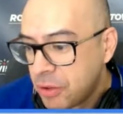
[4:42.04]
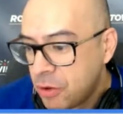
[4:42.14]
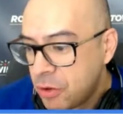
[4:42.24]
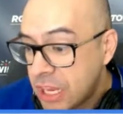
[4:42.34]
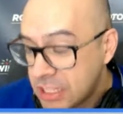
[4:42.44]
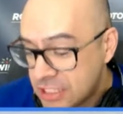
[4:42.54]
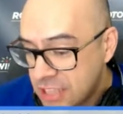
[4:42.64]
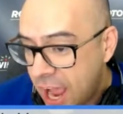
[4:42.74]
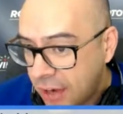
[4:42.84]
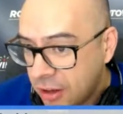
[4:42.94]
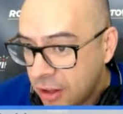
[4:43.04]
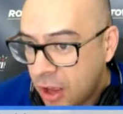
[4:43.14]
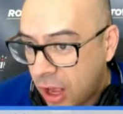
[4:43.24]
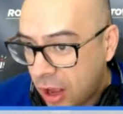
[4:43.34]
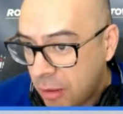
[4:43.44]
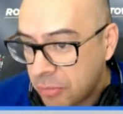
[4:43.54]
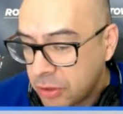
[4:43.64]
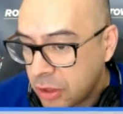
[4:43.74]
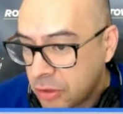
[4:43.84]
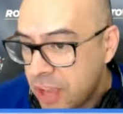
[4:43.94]
inside,
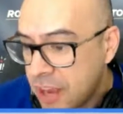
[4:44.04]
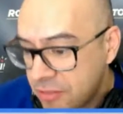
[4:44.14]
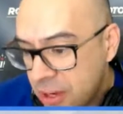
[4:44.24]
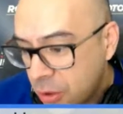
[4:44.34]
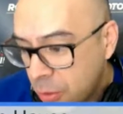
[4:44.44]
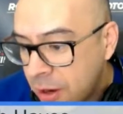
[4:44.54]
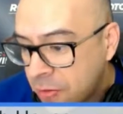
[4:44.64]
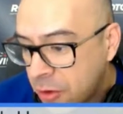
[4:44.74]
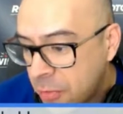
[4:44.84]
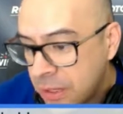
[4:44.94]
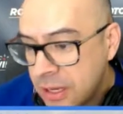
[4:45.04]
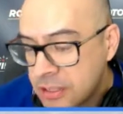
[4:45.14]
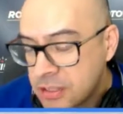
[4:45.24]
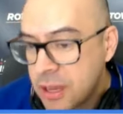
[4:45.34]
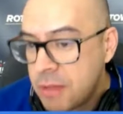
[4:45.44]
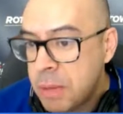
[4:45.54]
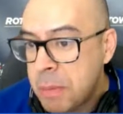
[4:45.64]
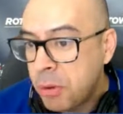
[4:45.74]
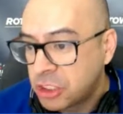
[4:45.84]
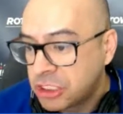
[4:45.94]
10 feet or whatever, because people are
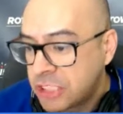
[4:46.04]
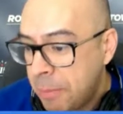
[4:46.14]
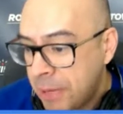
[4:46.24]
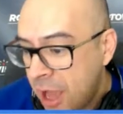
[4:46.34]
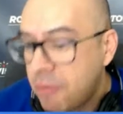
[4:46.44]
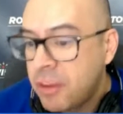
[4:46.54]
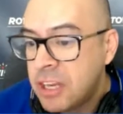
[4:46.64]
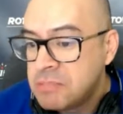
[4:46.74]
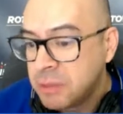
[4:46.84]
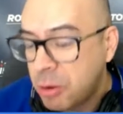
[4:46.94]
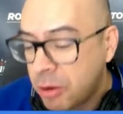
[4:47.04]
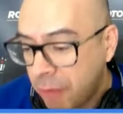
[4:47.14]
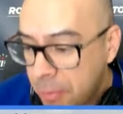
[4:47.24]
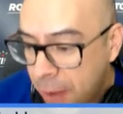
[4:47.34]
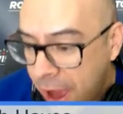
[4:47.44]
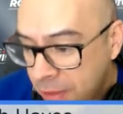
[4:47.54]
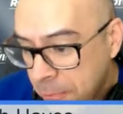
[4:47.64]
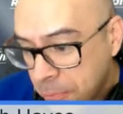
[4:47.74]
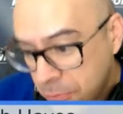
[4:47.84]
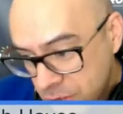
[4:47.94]
stepping out and then he's blowing right by them.
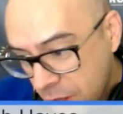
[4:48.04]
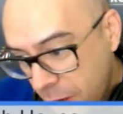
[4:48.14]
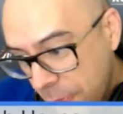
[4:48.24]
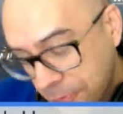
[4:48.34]
So